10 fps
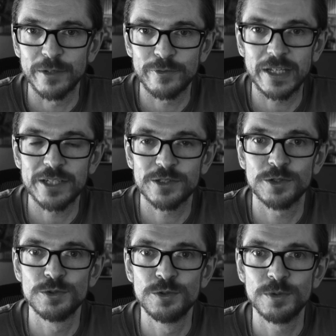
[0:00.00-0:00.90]
flash
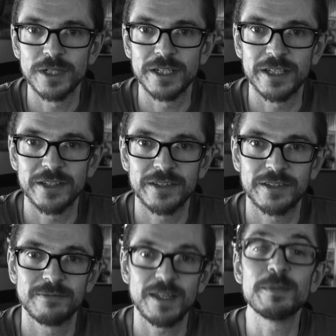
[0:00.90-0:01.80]
2
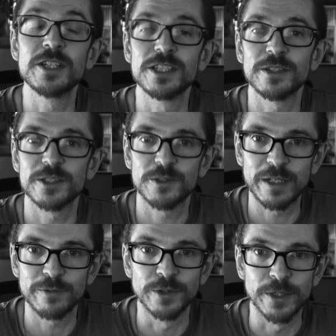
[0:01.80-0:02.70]
images on the
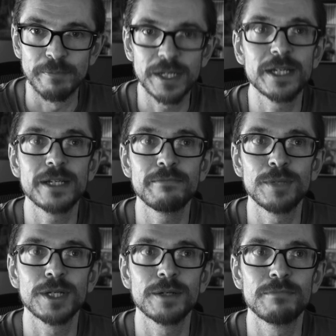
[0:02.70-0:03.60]
screen for you. Bing,
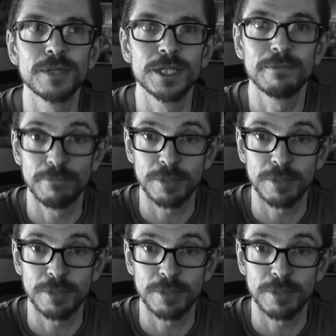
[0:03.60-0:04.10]
bing, bing,